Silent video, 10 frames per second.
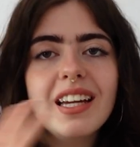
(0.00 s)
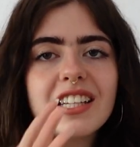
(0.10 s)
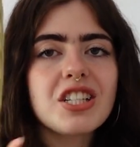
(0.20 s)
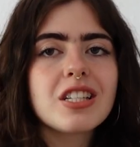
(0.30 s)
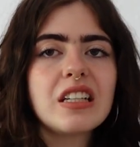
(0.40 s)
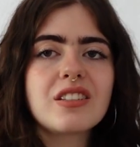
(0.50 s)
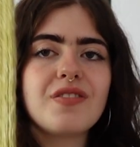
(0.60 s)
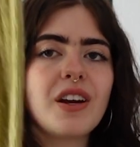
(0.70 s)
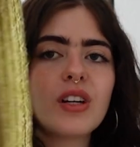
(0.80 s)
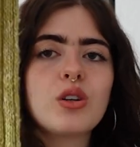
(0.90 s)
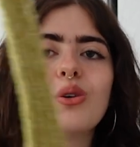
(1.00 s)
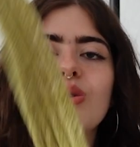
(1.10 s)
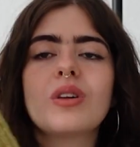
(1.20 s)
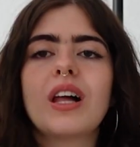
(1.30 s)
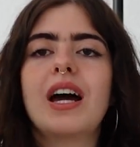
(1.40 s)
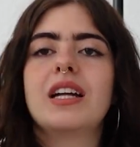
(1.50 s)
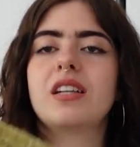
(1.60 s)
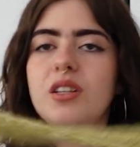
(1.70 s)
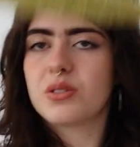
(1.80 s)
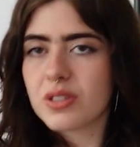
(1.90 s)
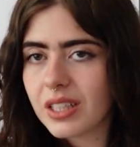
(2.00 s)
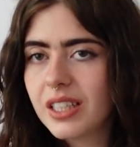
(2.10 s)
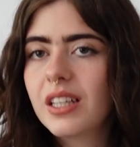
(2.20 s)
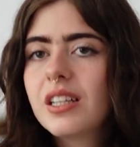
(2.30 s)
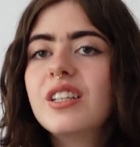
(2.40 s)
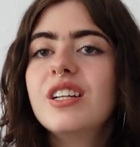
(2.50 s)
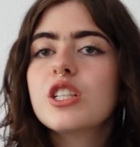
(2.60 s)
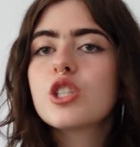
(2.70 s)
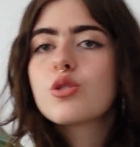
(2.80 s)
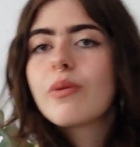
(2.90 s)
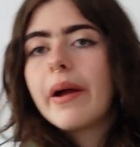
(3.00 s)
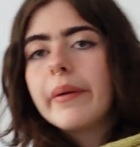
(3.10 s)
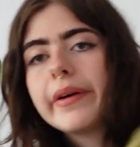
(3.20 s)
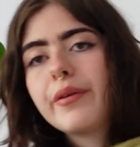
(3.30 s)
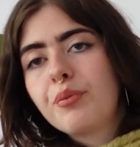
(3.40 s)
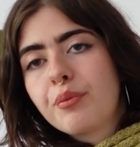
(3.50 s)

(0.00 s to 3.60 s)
It just looks very cool, and I usually just wear it